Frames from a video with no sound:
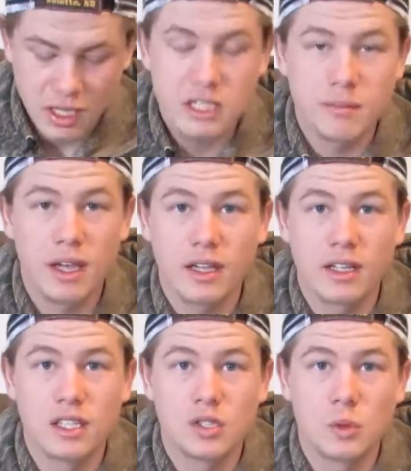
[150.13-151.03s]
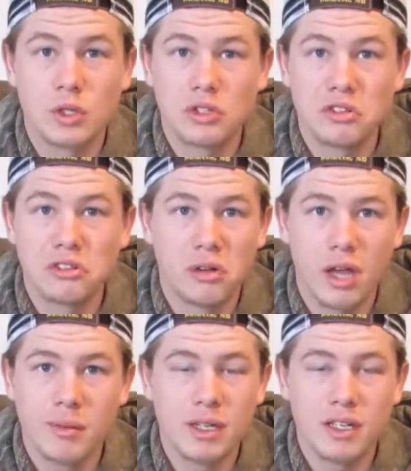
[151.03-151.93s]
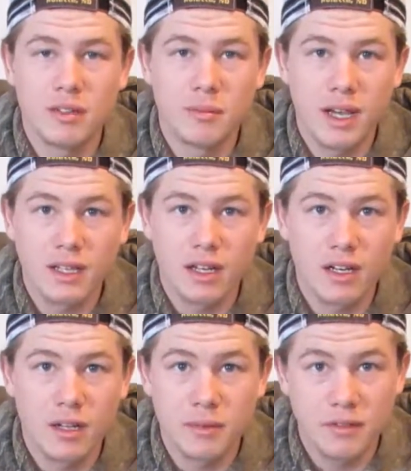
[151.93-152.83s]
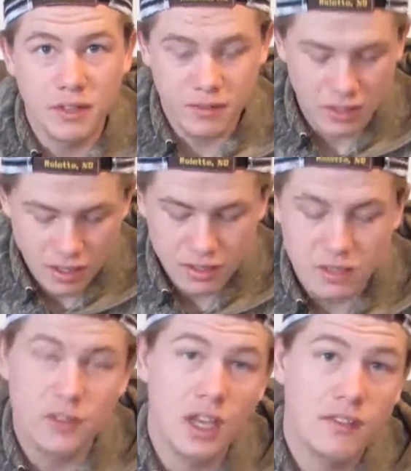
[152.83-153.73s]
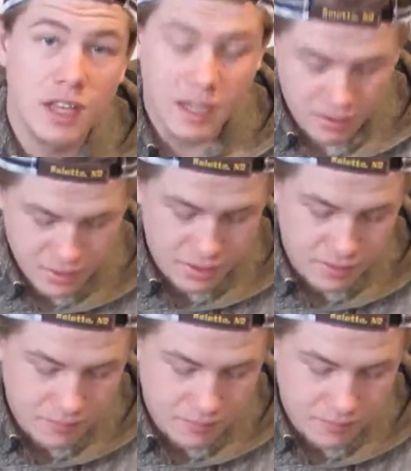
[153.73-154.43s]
smack any squirrel or rabbit in your backyard up to 50 yards if you have the accuracy.